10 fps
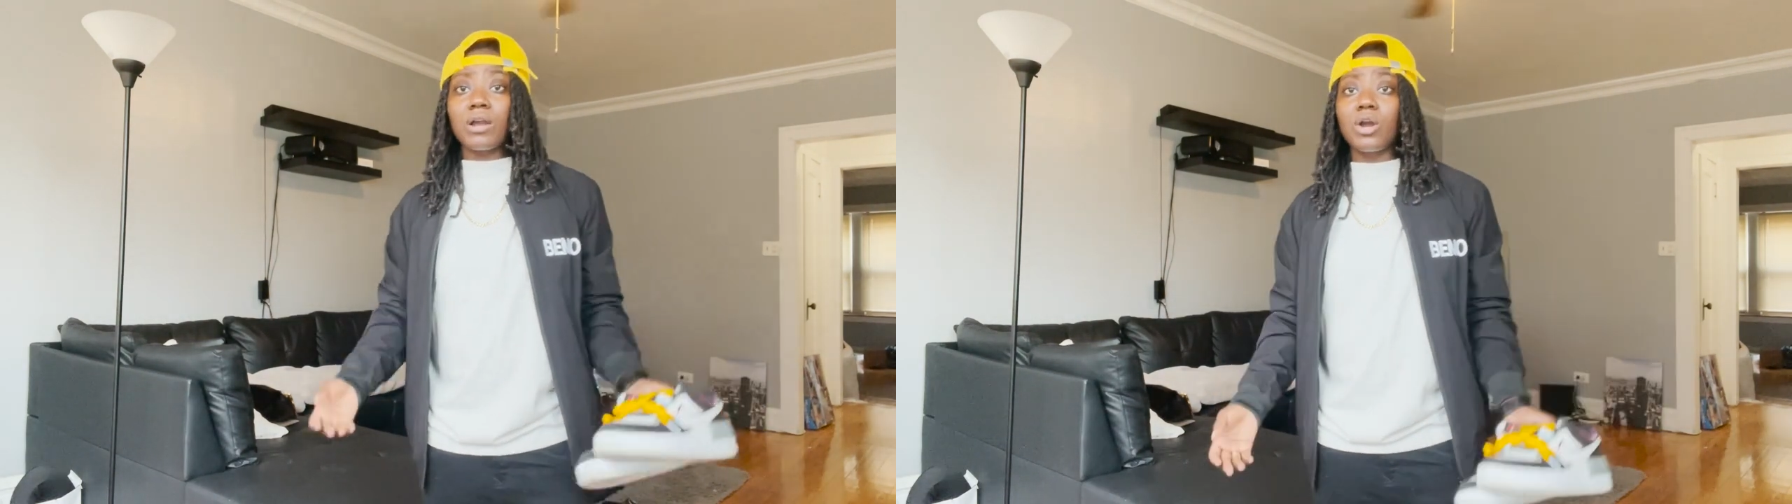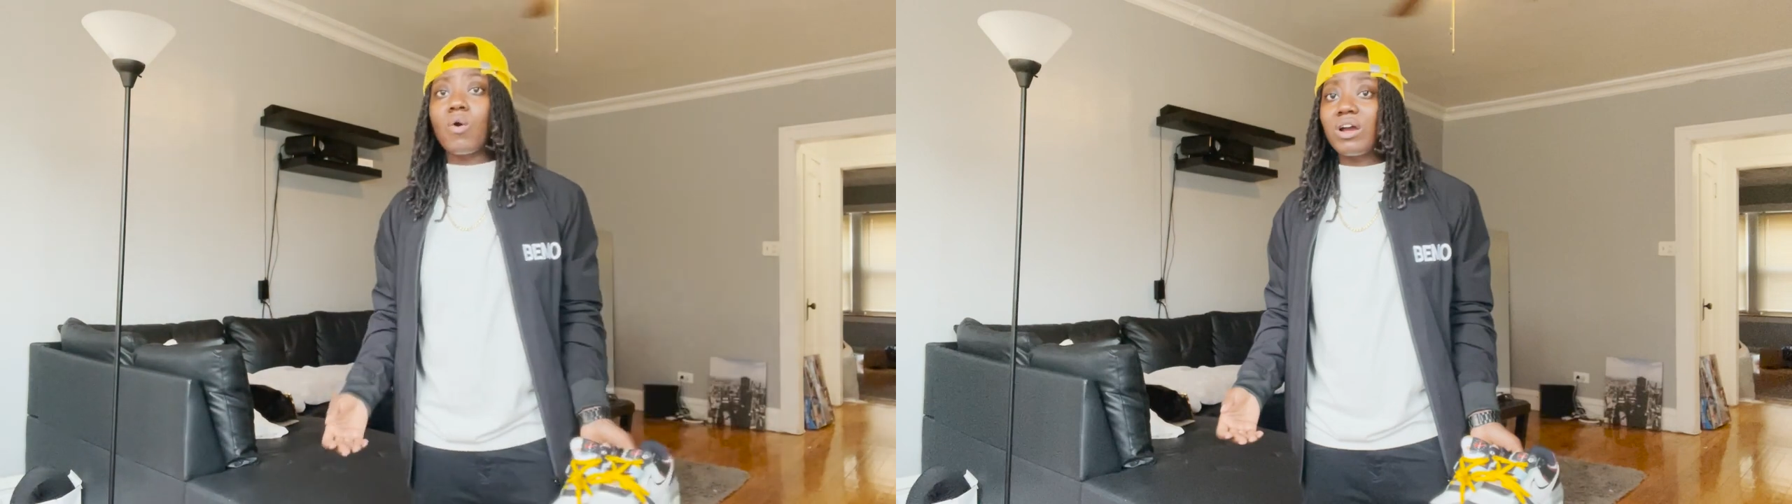I
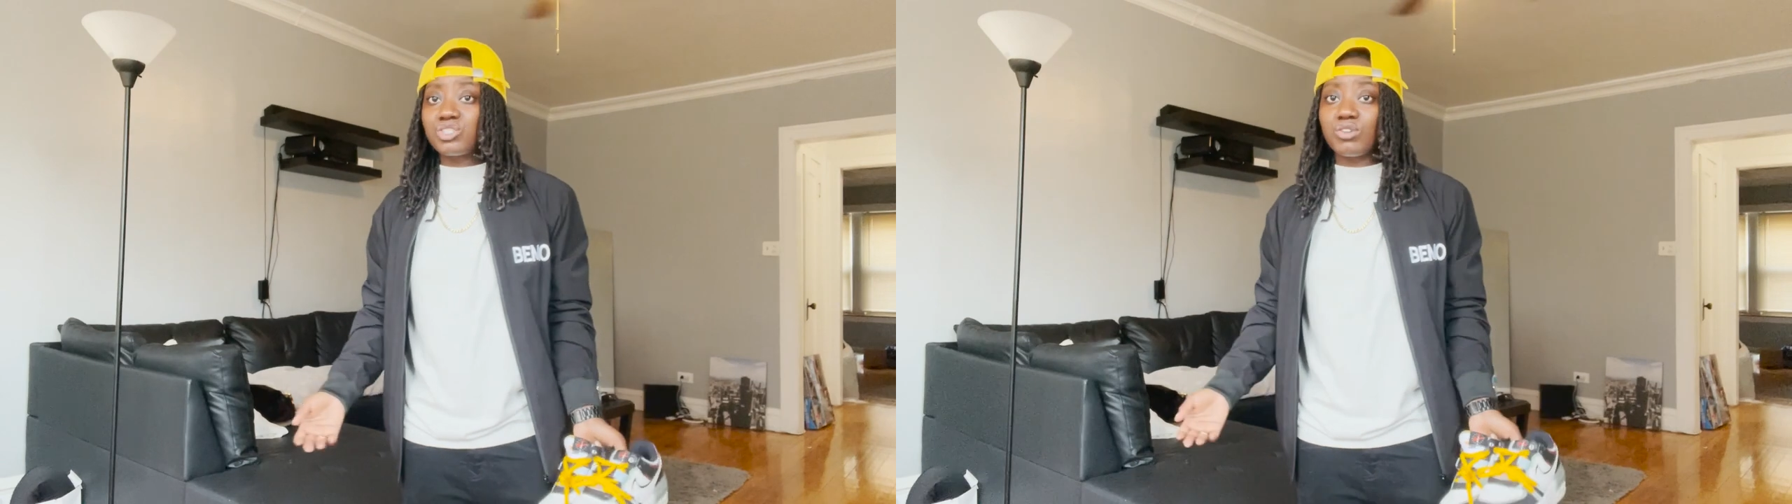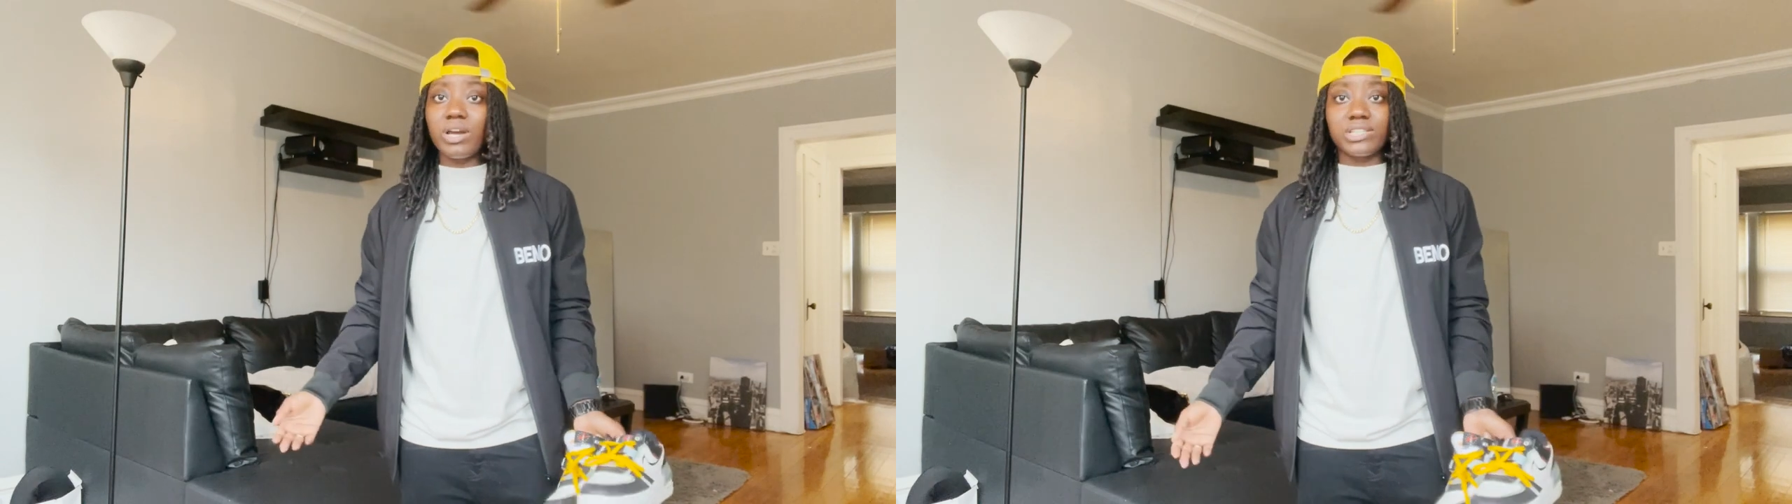go, I
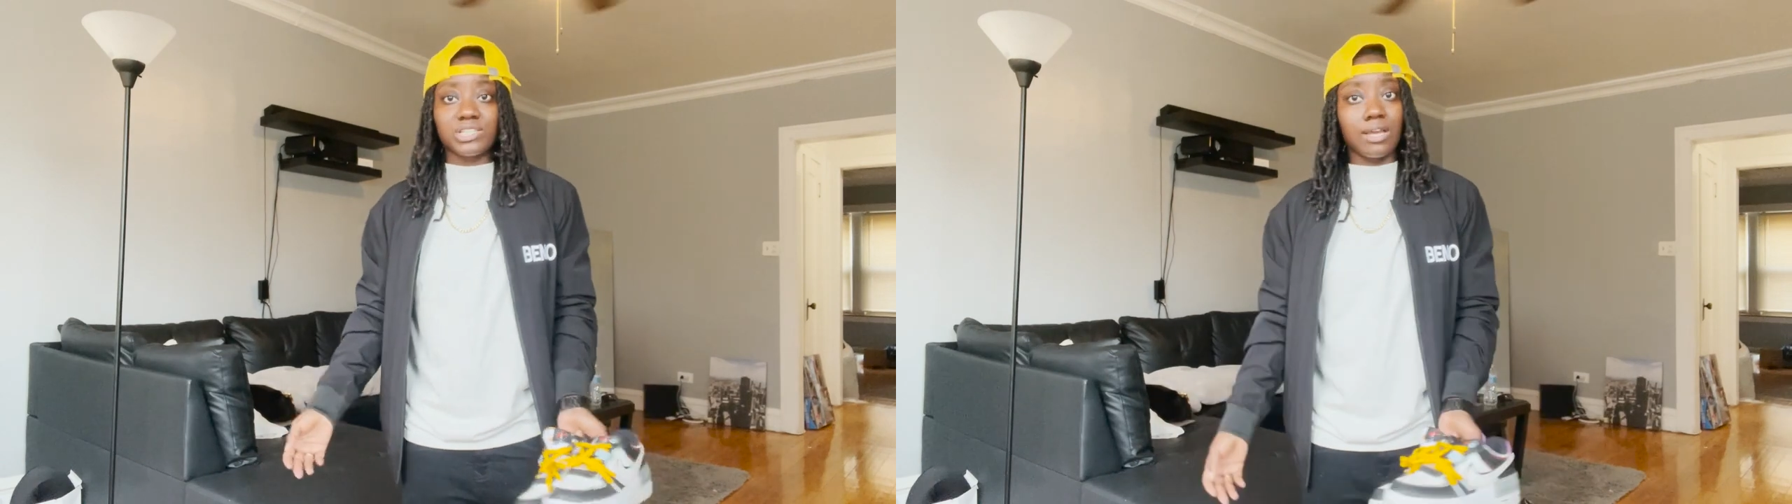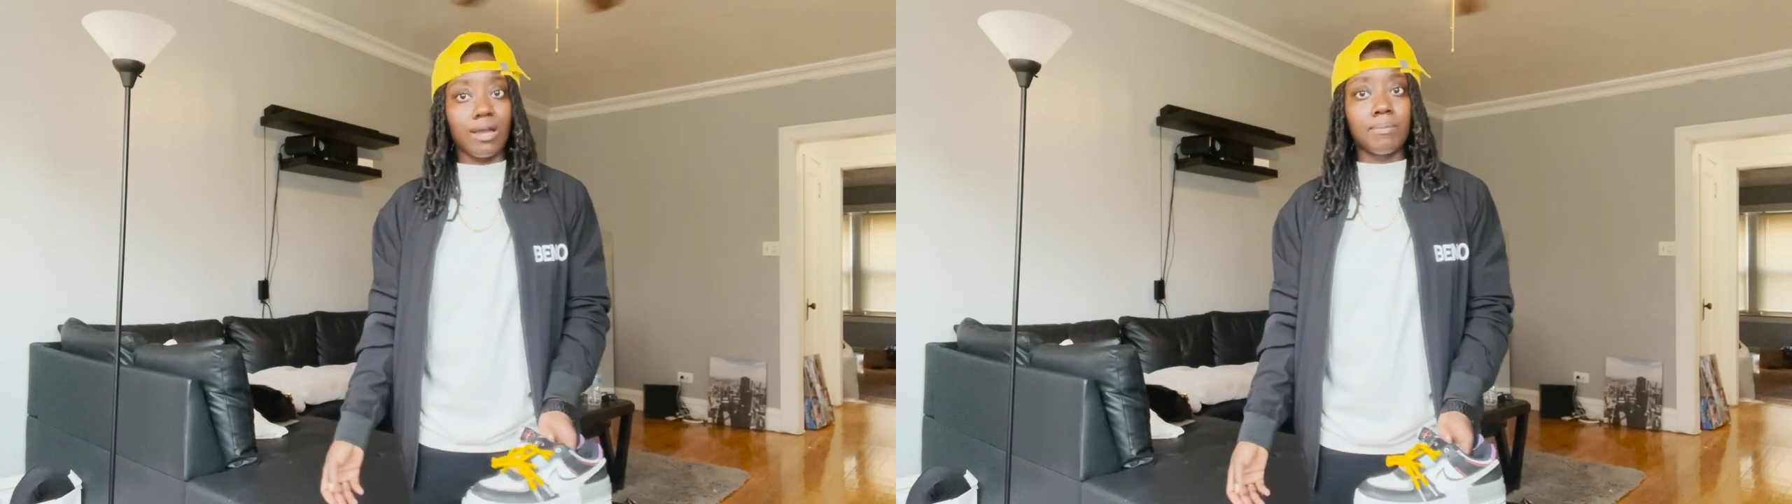try to
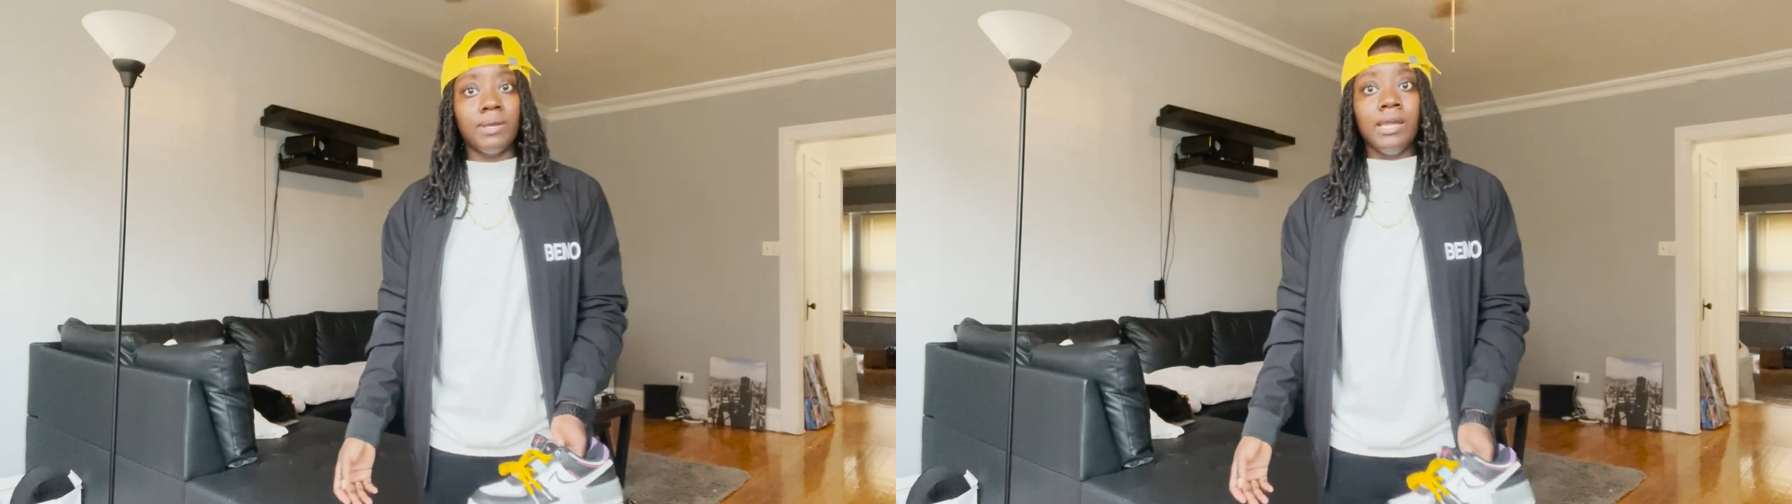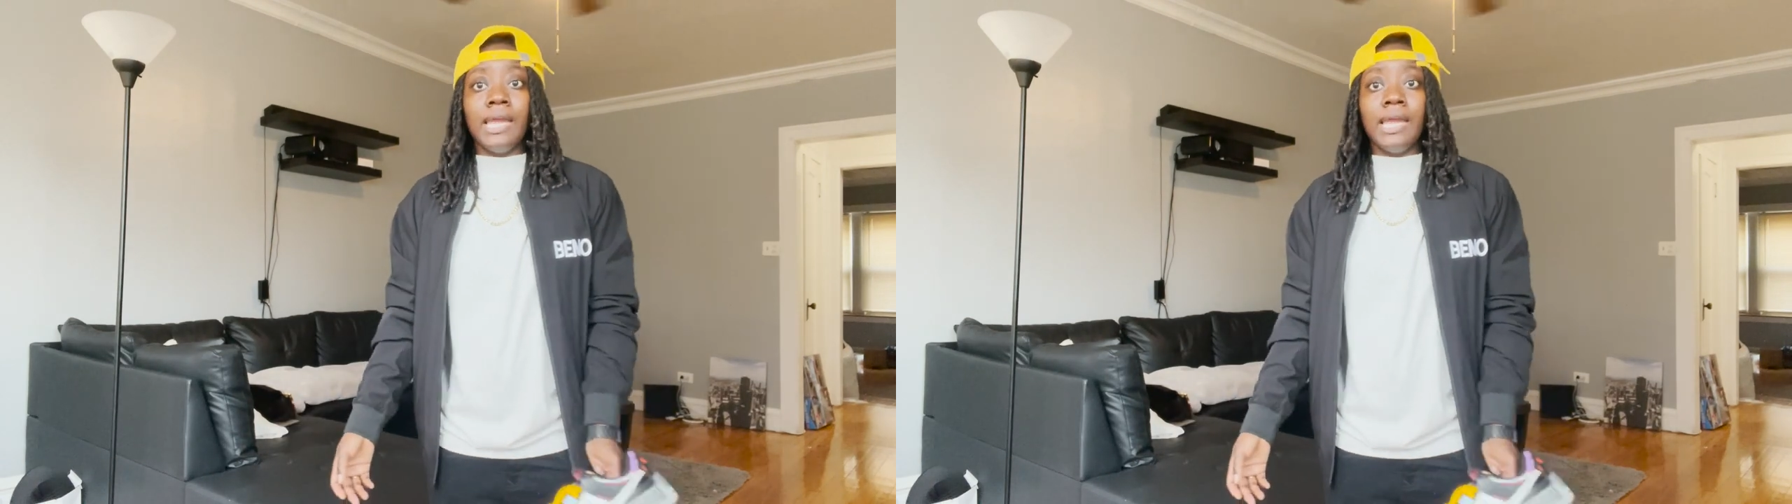shop.